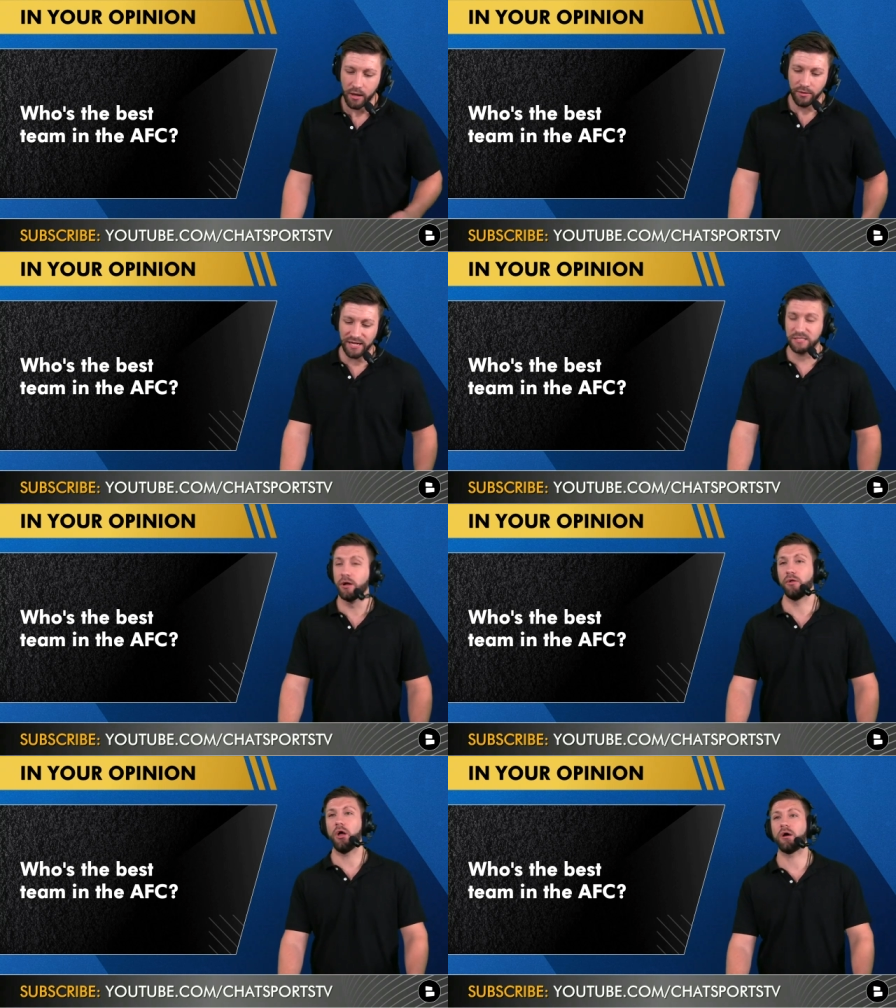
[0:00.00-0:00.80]
That's
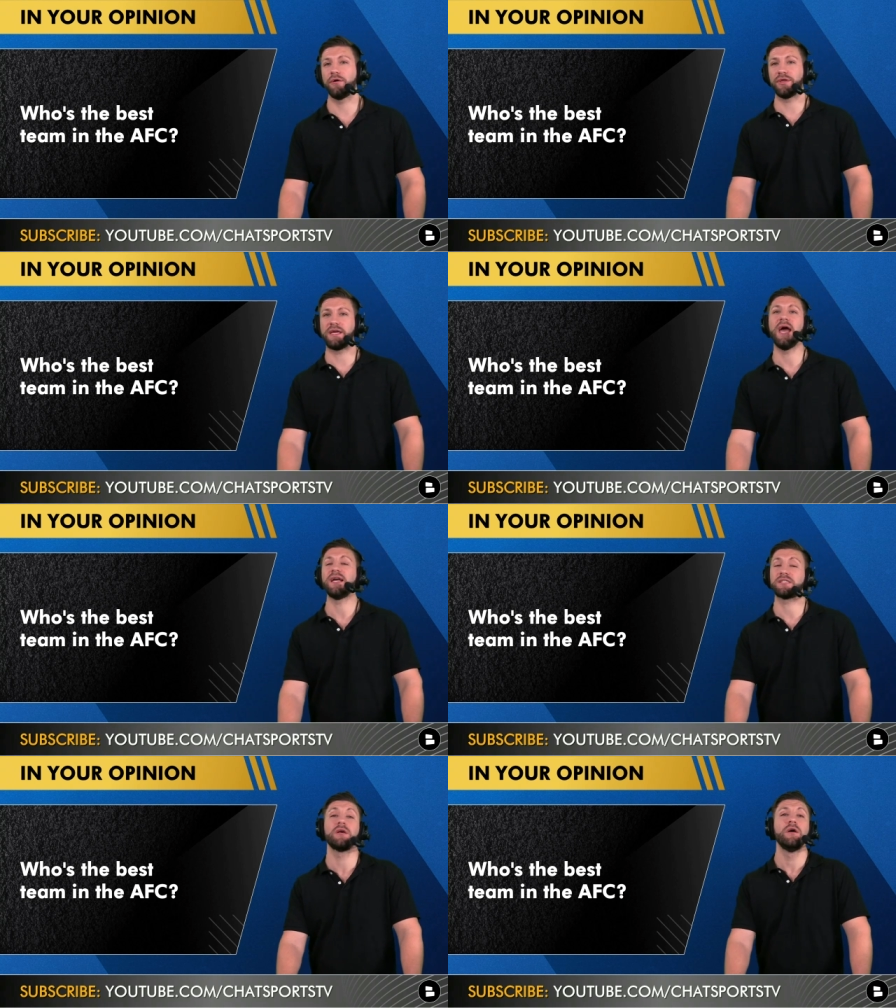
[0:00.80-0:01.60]
no longer the
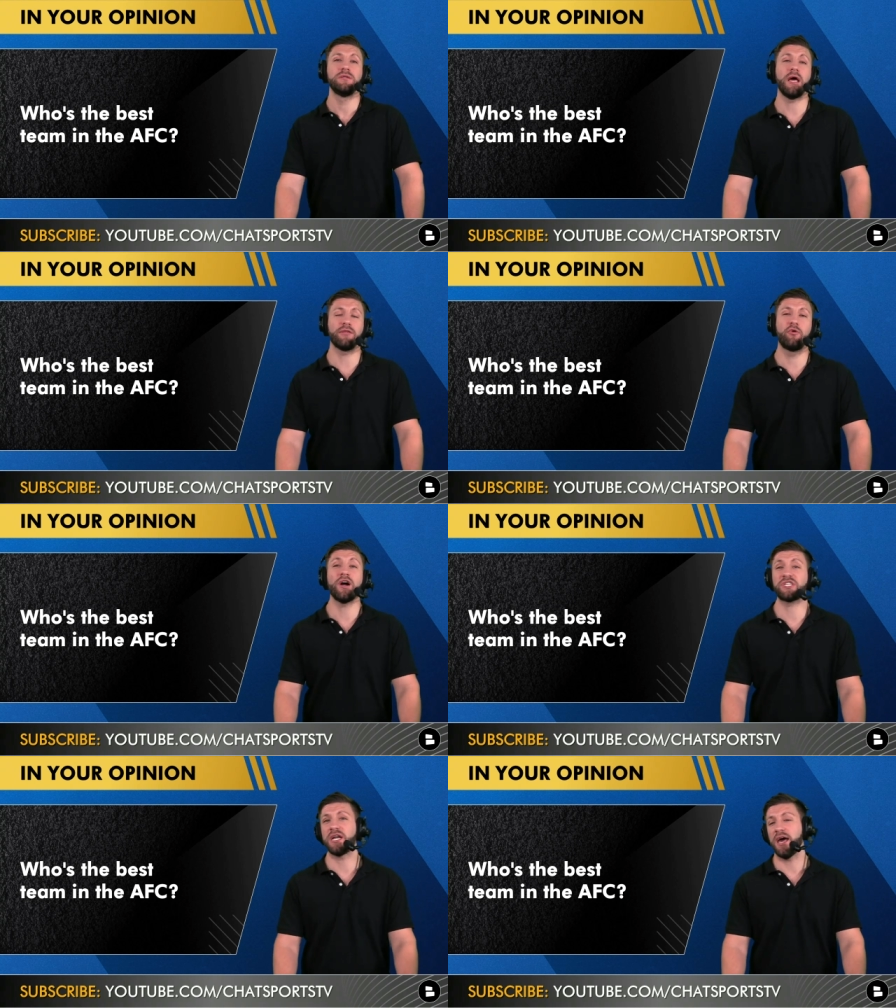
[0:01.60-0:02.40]
case. Now, the
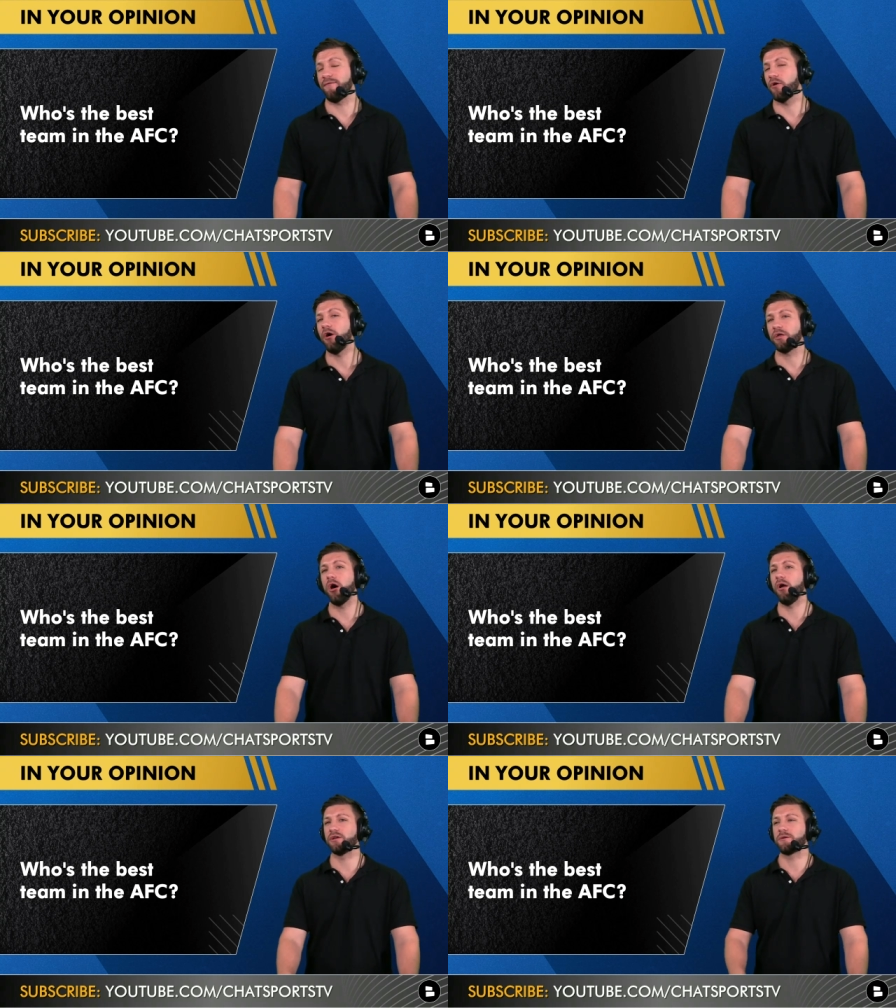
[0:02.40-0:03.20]
question I have for all
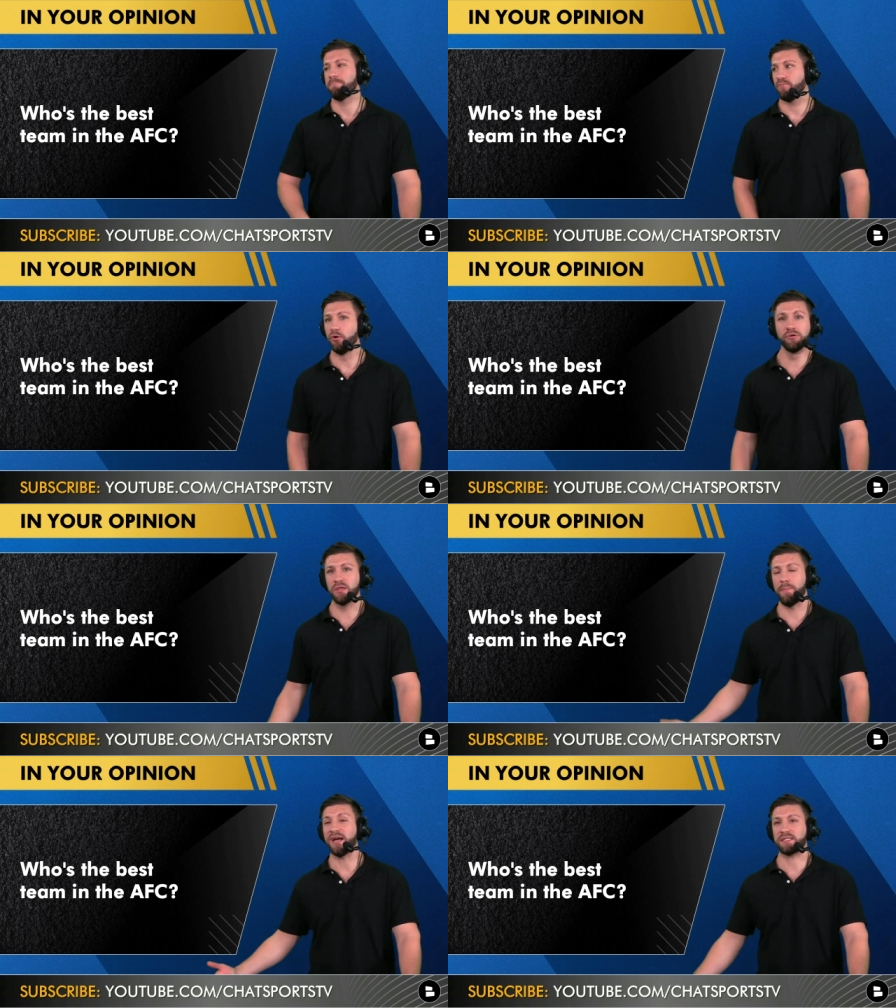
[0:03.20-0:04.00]
y'all is who's
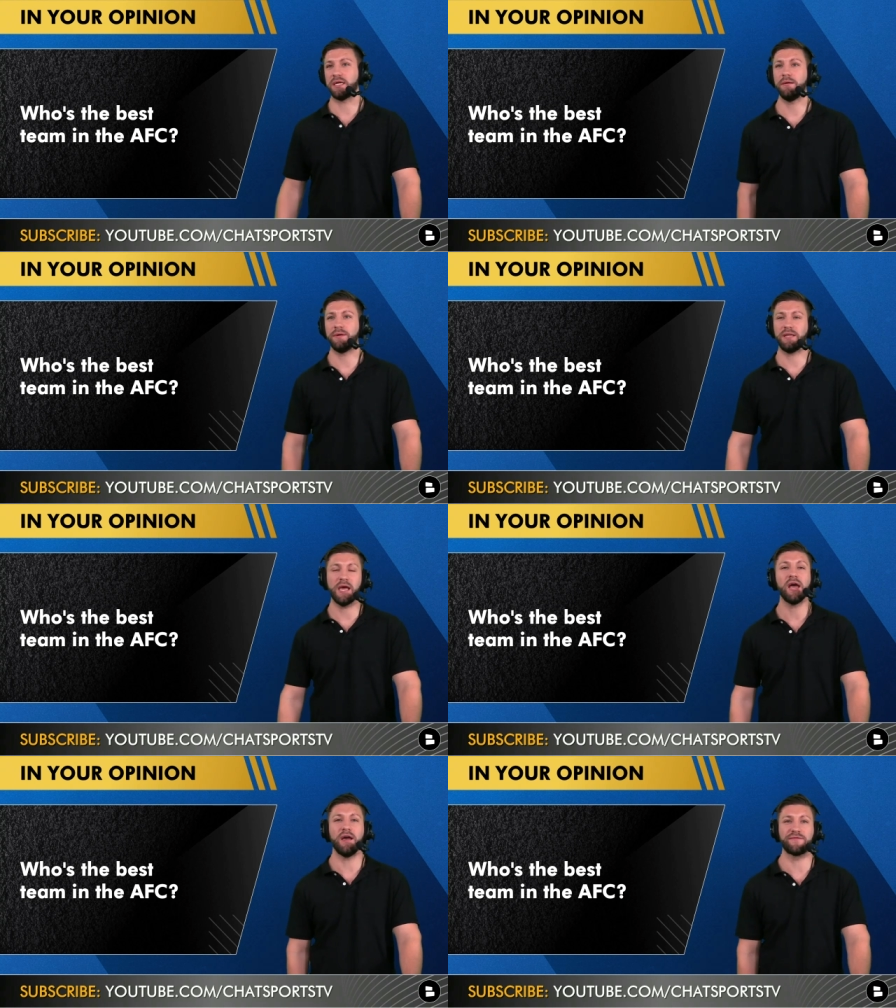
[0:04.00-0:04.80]
the best team in the
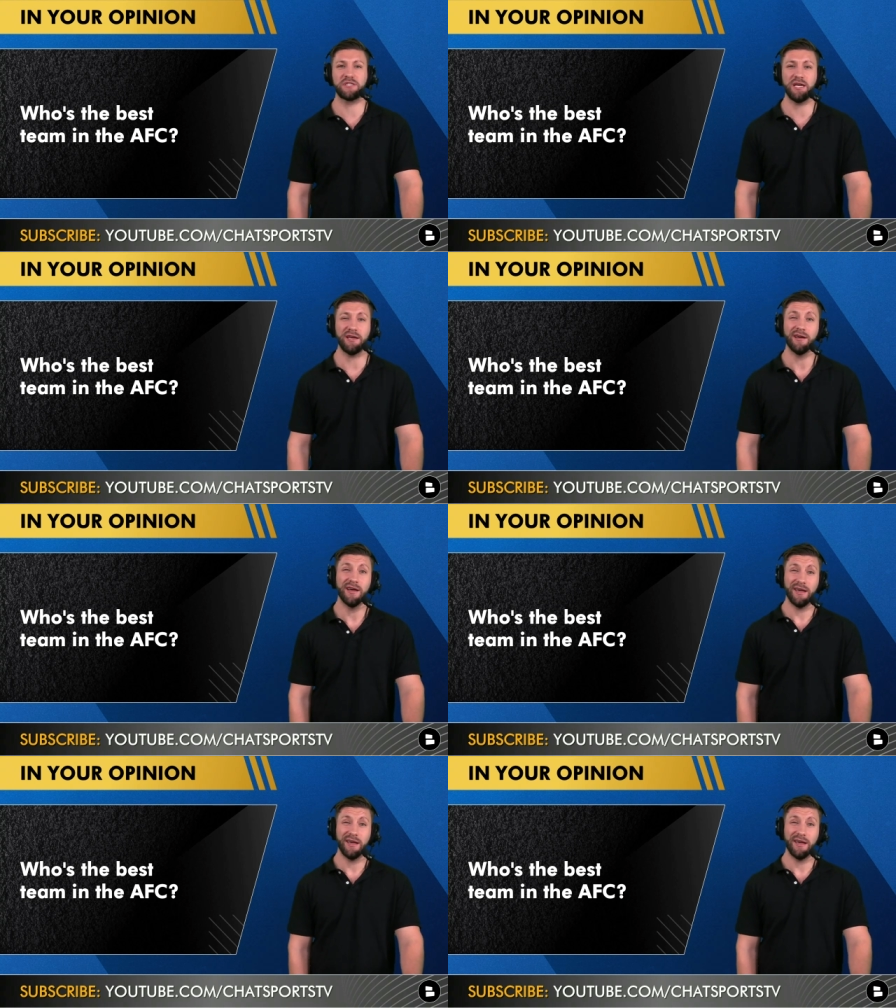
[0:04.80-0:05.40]
AFC?